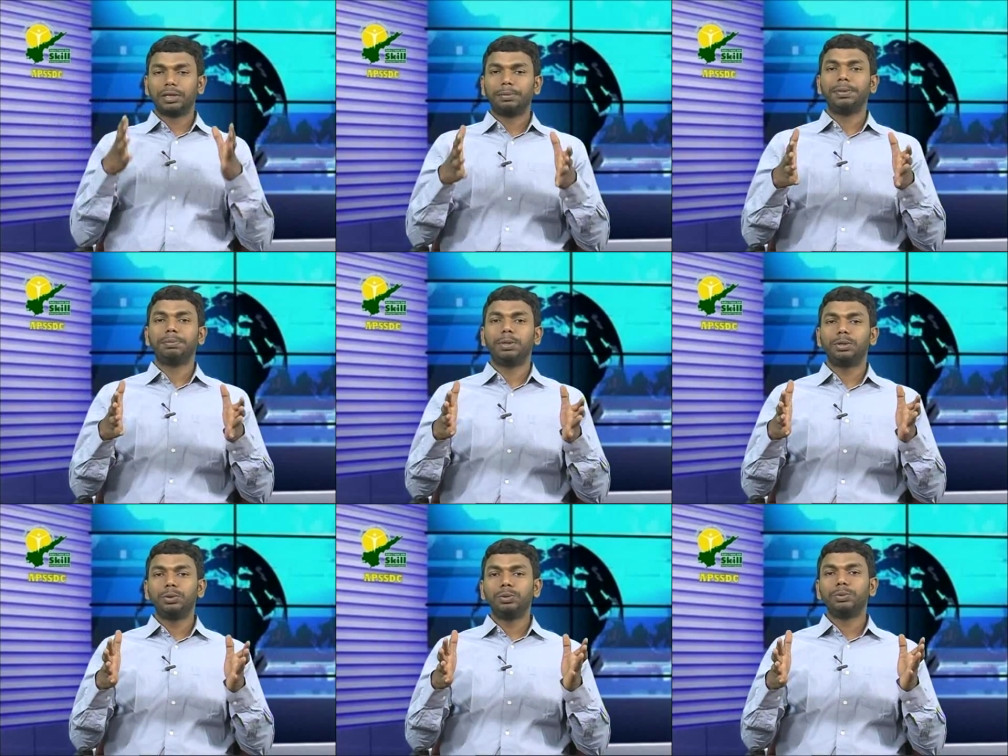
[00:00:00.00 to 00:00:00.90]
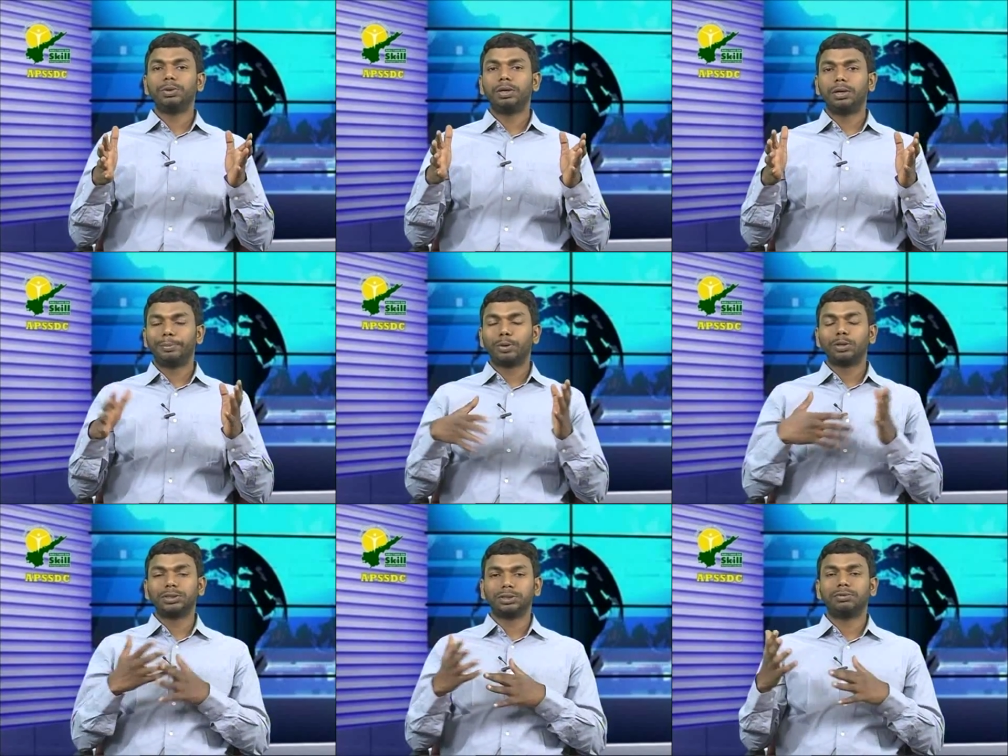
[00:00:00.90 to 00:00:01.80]
people to
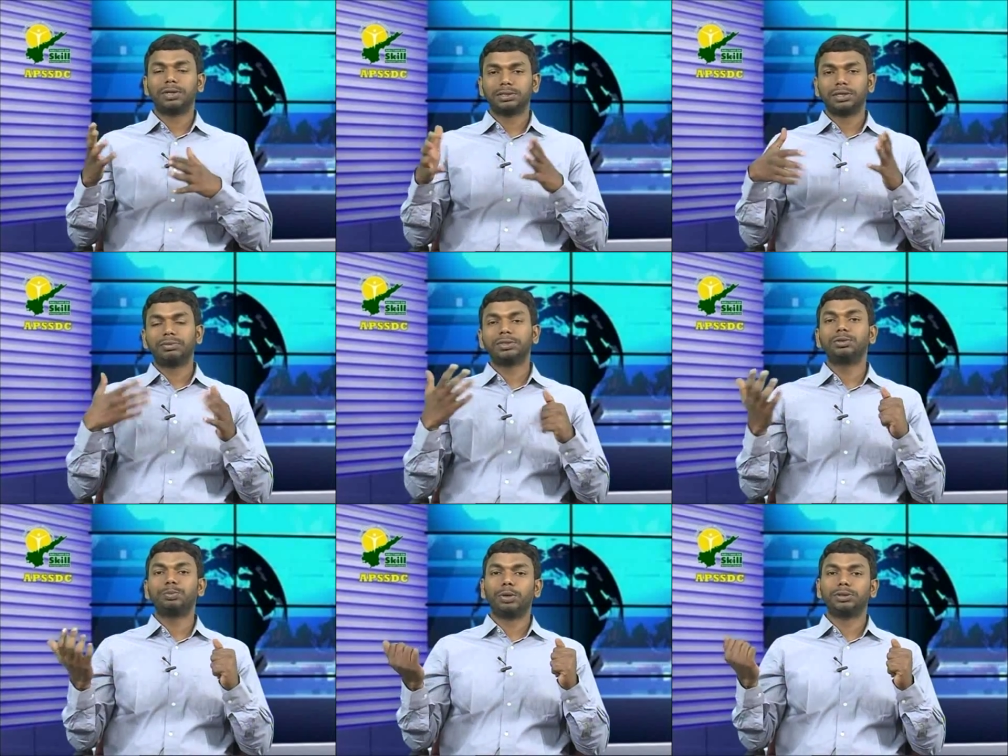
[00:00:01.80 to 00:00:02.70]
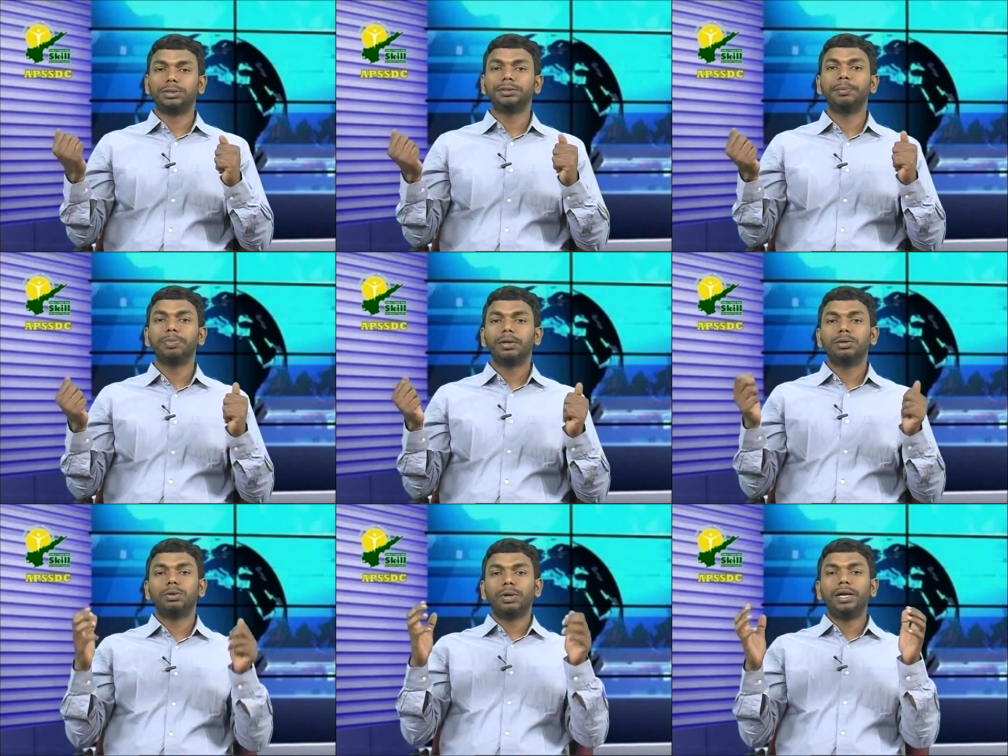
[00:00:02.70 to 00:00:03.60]
process, for the servers to process.
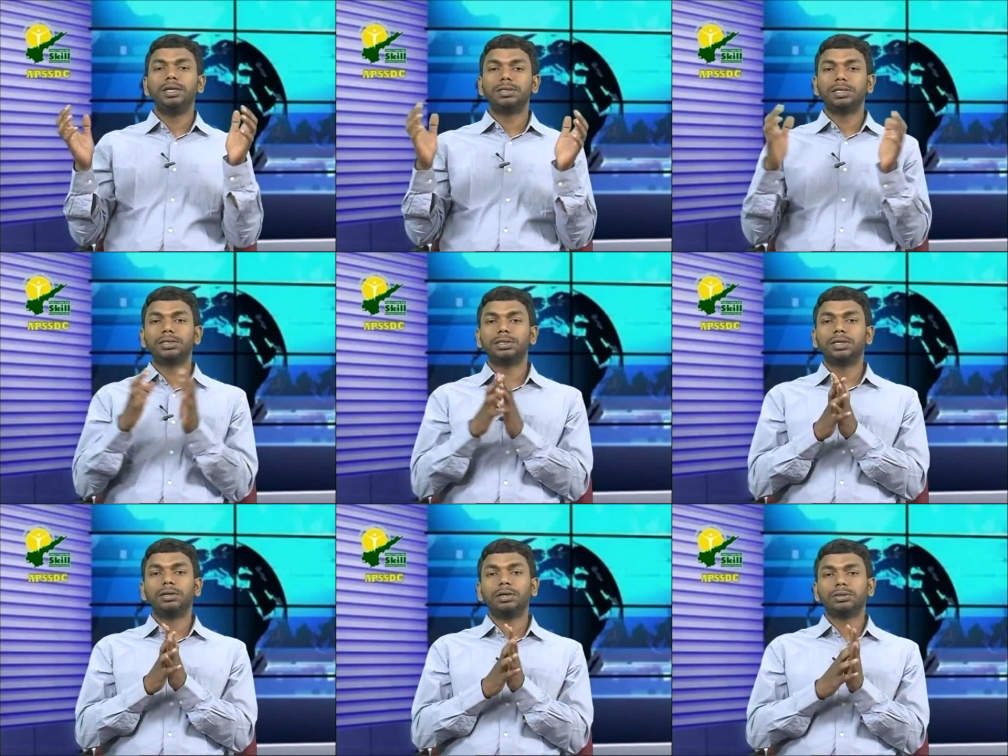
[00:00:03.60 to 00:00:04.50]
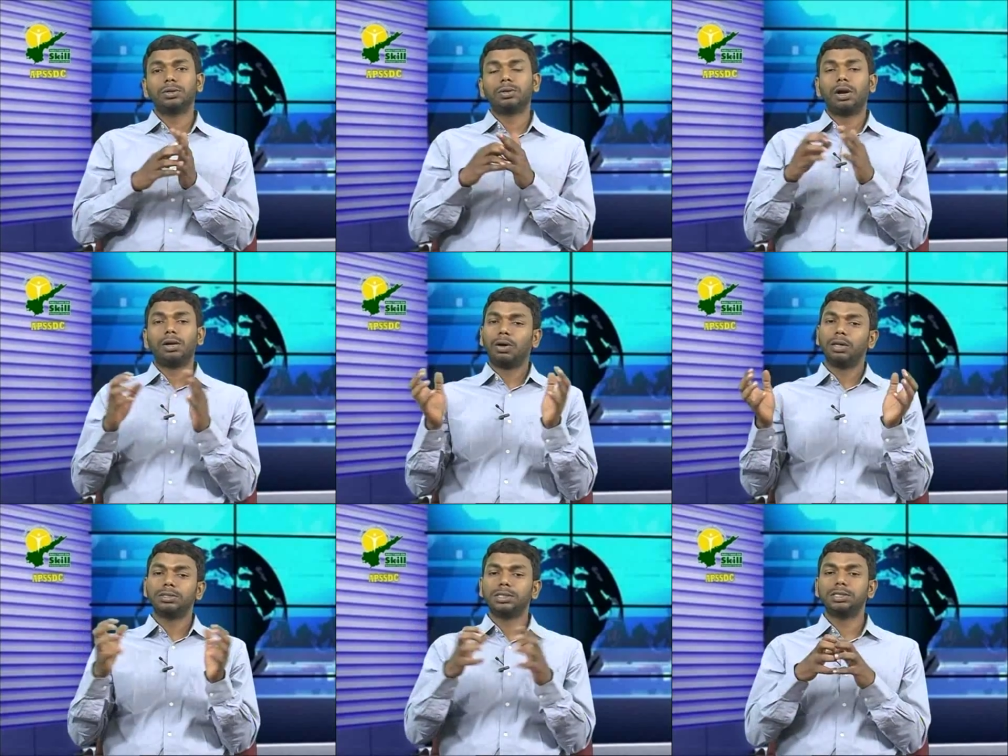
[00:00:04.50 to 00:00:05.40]
So any search engine, not
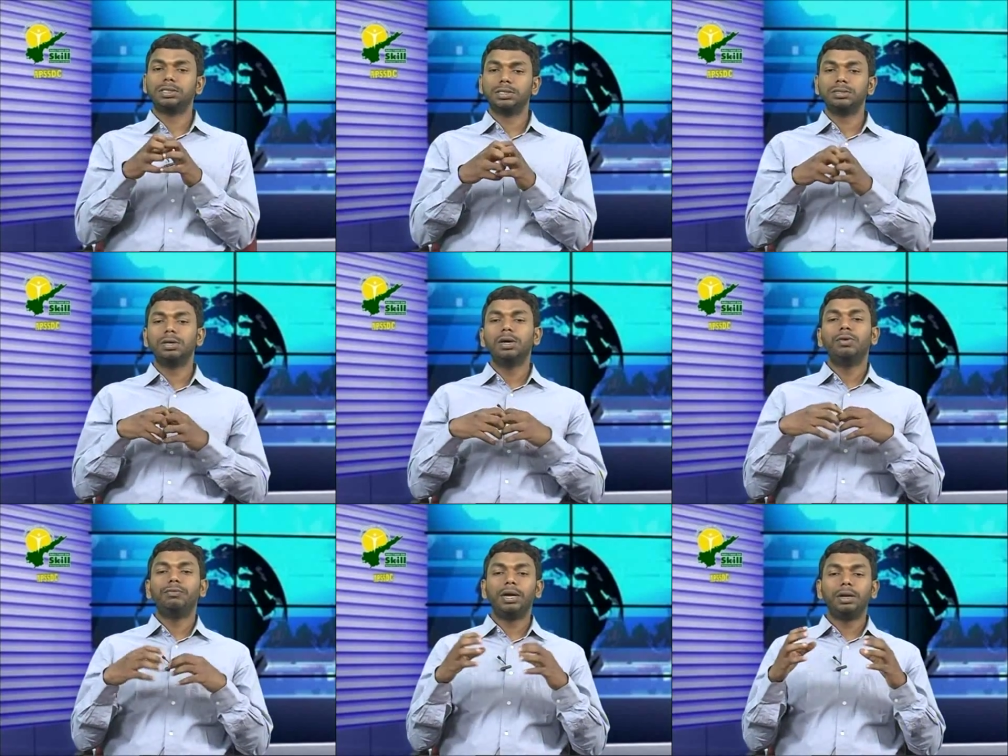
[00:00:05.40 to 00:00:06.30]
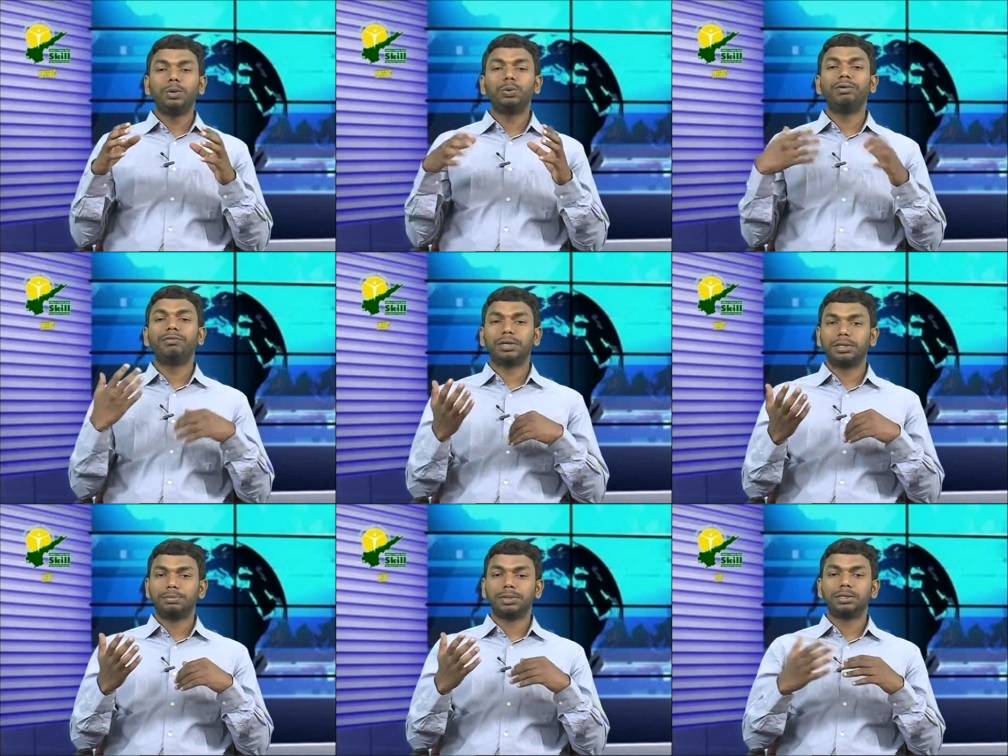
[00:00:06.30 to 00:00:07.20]
all search engines will do it for
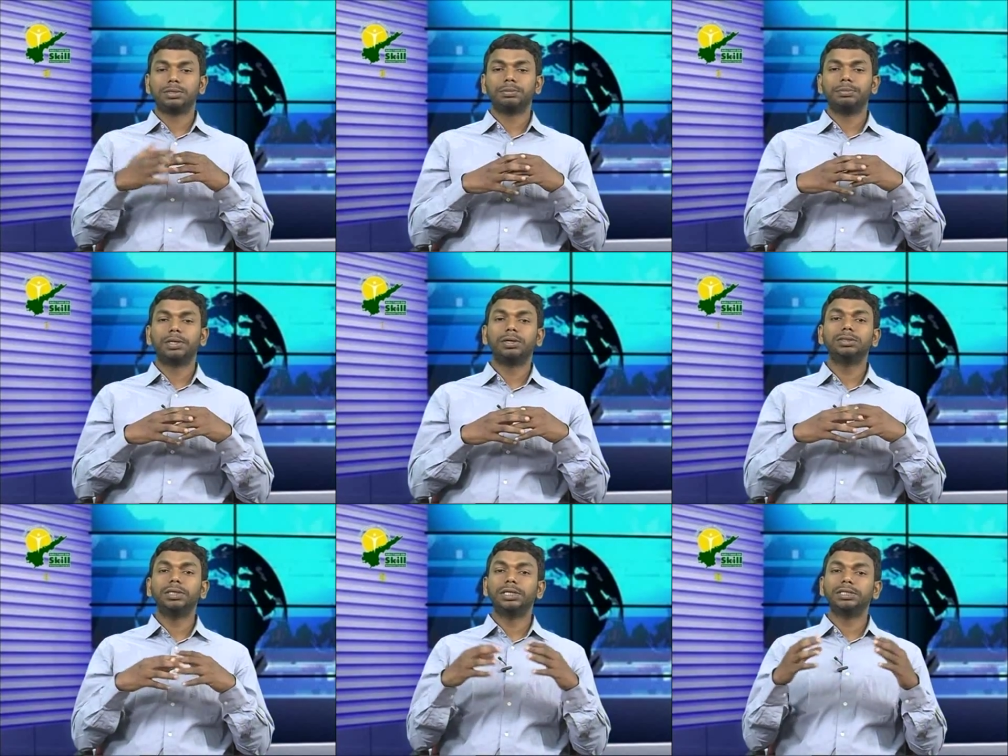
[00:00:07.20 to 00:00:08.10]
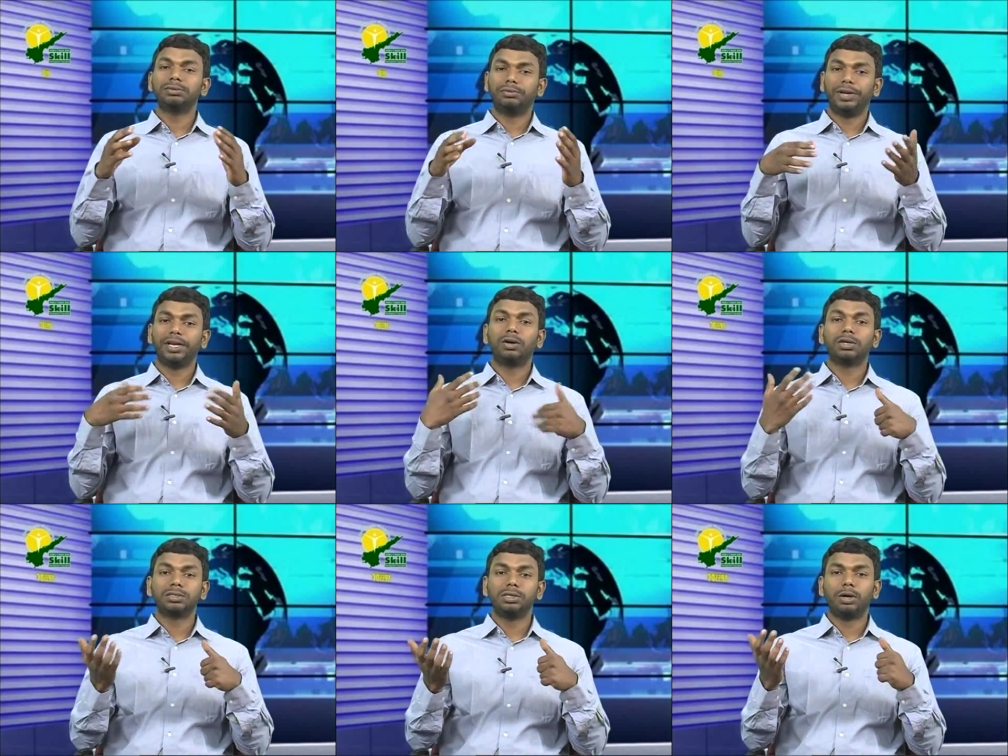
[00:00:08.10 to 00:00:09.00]
themselves, because it is very
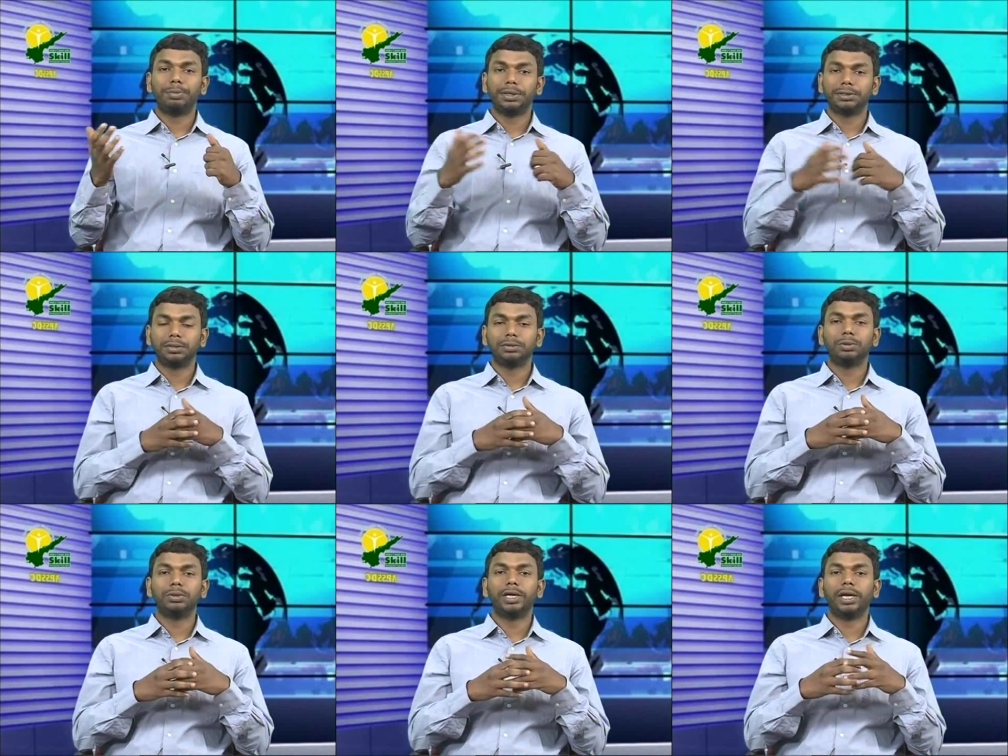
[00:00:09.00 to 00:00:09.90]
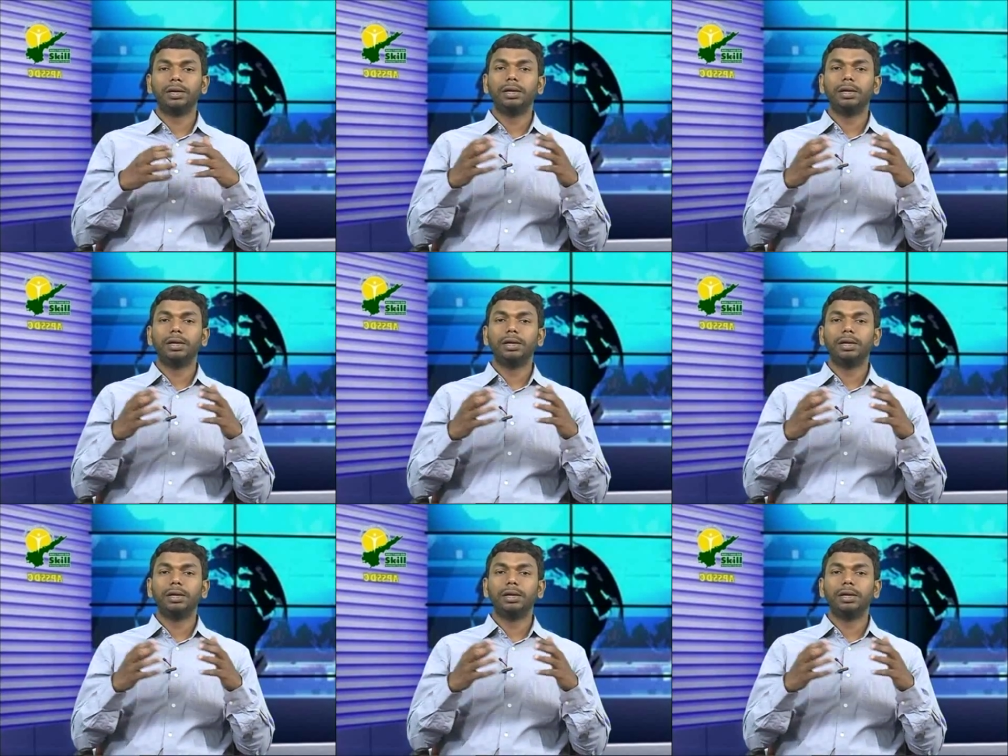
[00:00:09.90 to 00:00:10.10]
costly operation. So they can